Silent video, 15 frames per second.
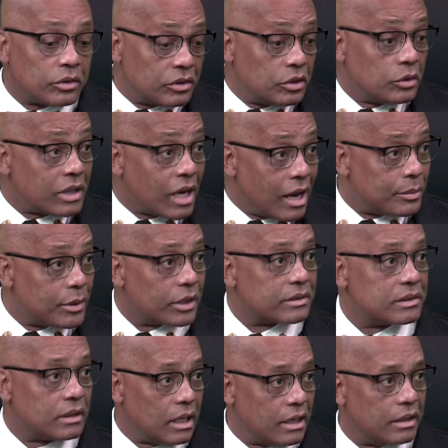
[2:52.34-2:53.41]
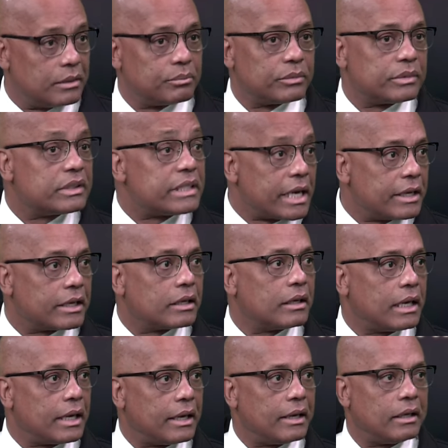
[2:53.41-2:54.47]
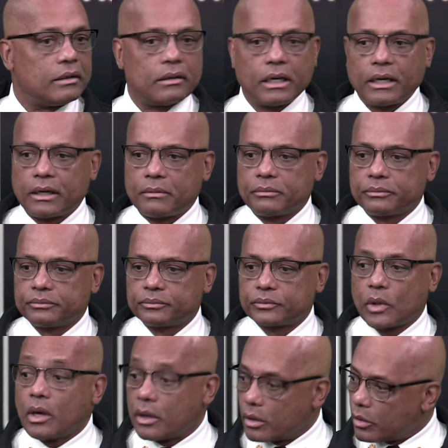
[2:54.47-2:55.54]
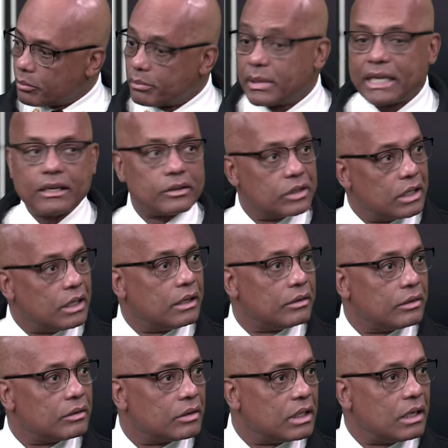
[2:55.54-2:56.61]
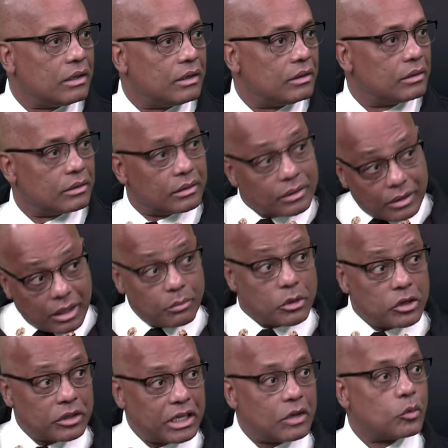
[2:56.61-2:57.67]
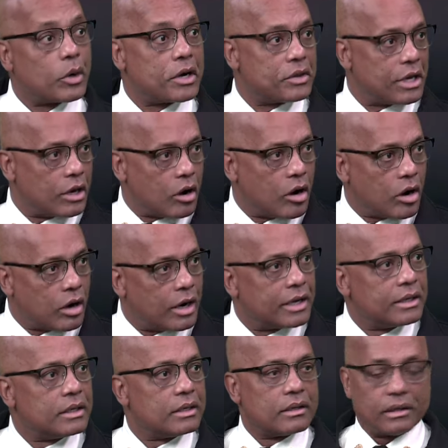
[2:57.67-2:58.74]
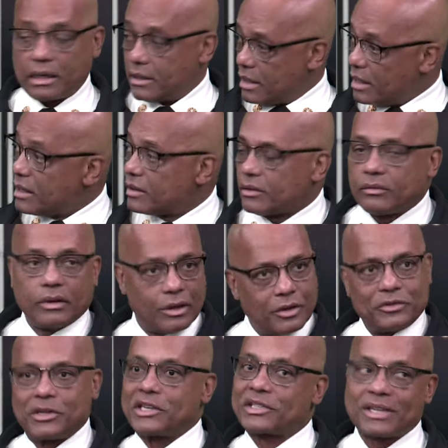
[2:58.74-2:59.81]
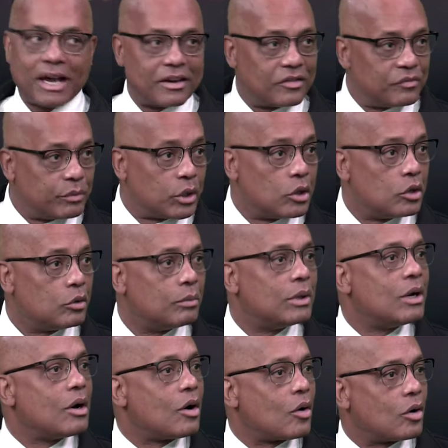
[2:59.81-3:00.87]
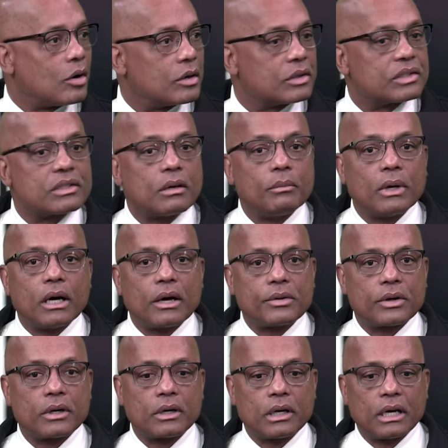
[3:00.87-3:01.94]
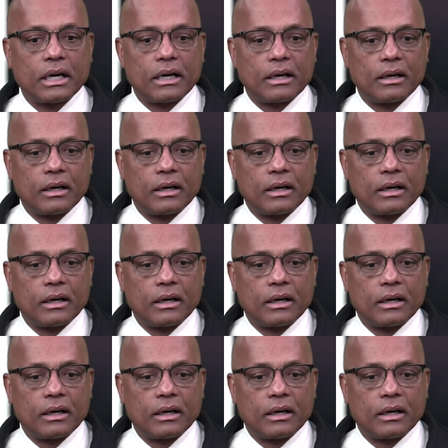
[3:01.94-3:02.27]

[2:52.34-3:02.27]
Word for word: two topics, data and meeting the community where they are, on this side of boom, or some other